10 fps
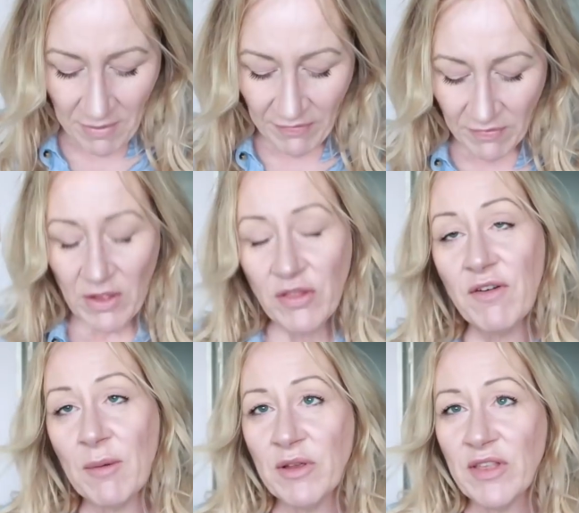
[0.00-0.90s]
And then the other
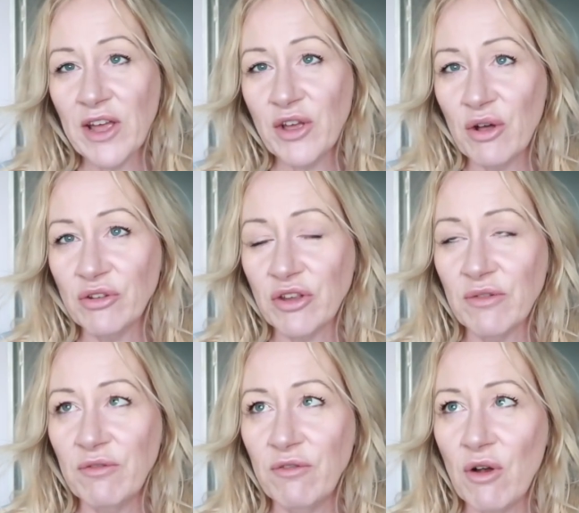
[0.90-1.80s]
fabric that I got
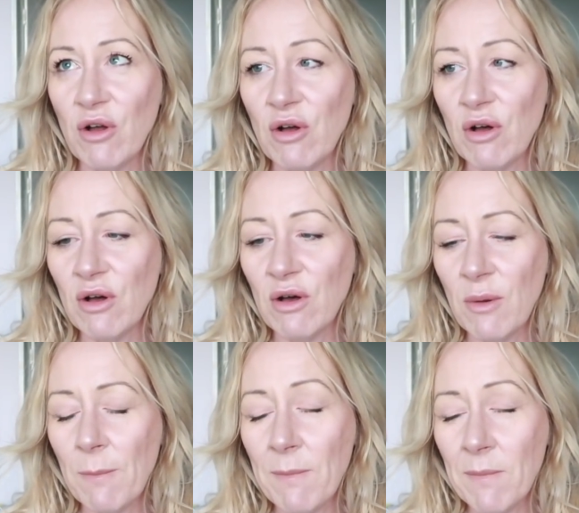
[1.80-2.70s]

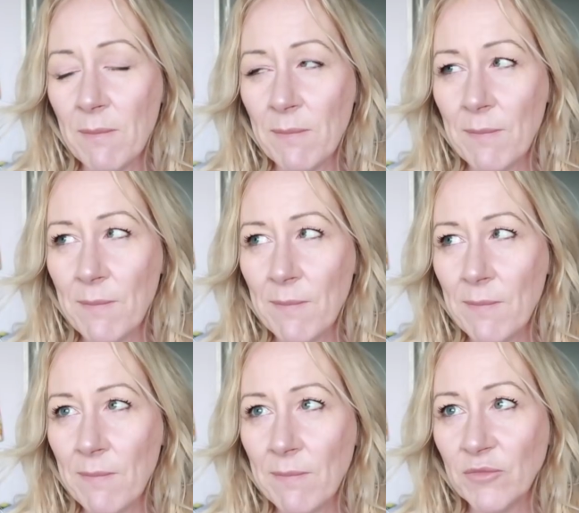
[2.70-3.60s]

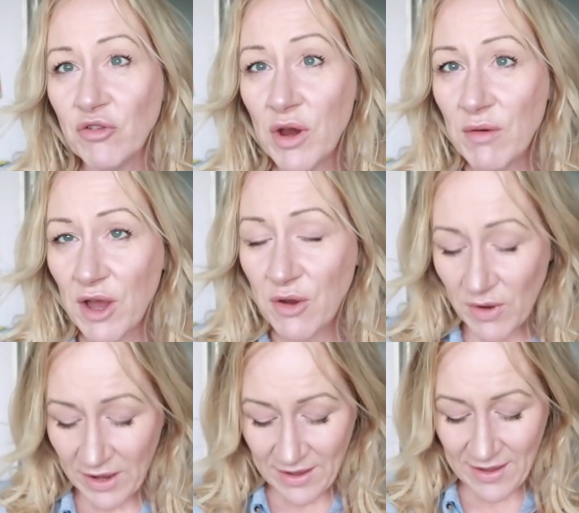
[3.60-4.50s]
from
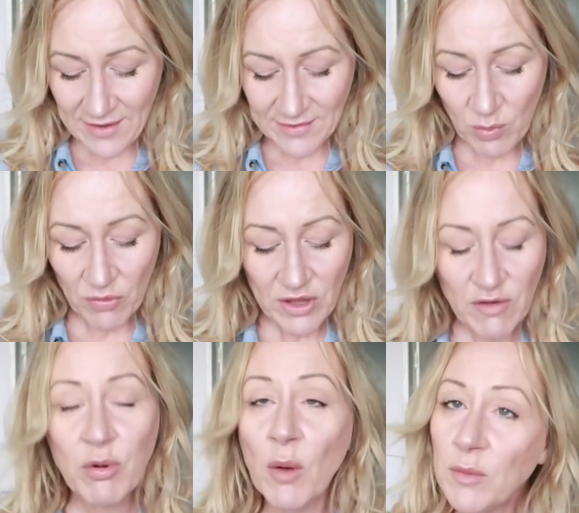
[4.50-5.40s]
Truro is one that
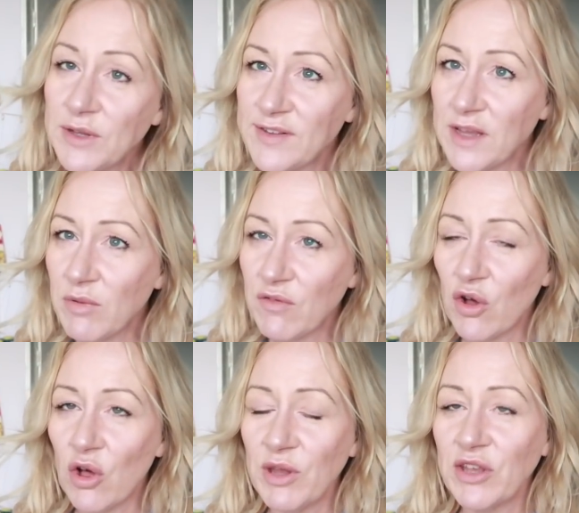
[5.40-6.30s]
you've probably seen
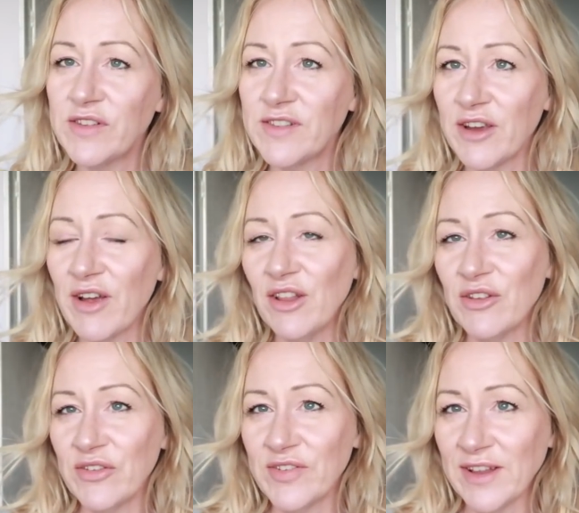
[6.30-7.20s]
before, because there are
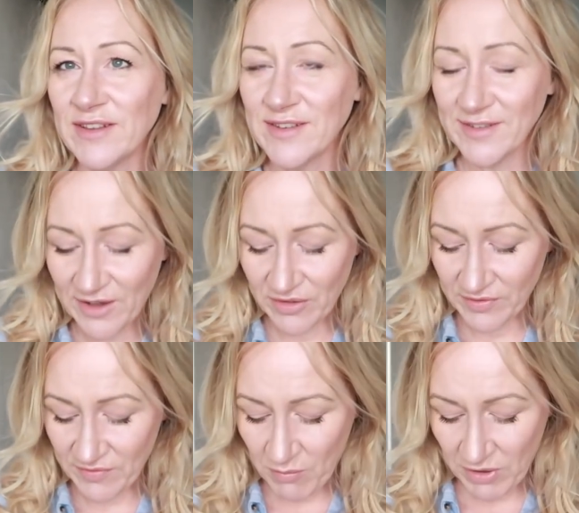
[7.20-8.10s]
lots of sellers that sell
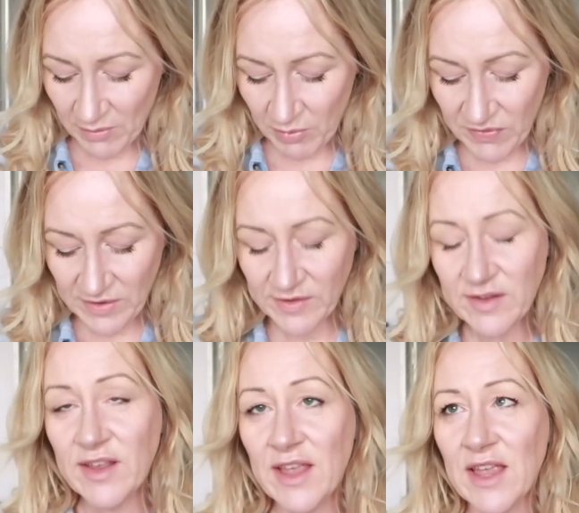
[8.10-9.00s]
this fabric, but this
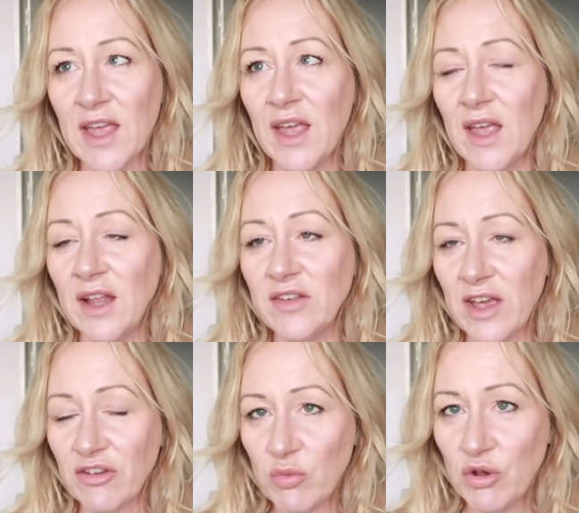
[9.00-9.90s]
is a
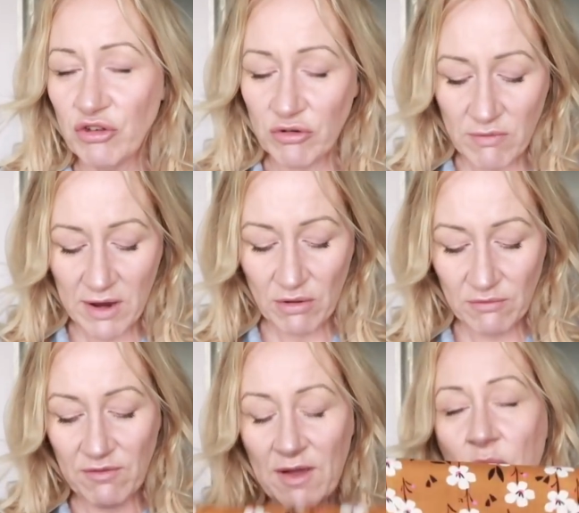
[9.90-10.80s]
Dashwood
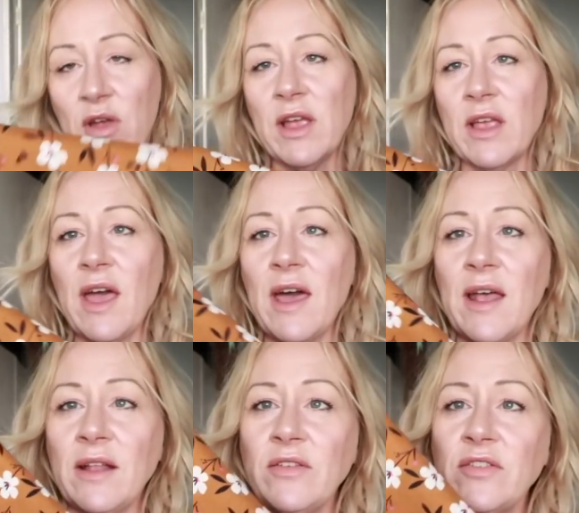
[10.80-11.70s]
rayon fabric
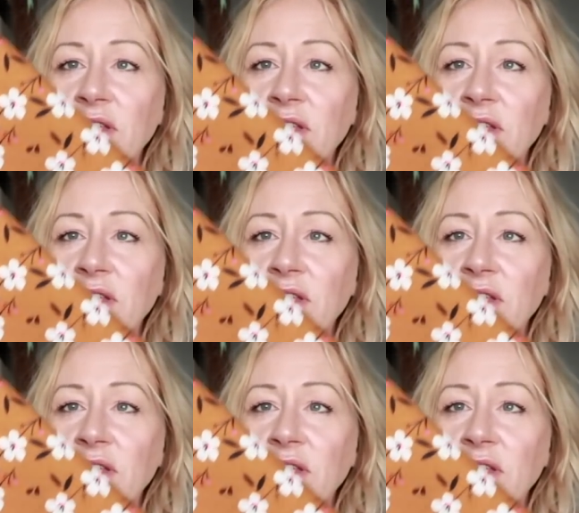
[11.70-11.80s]
and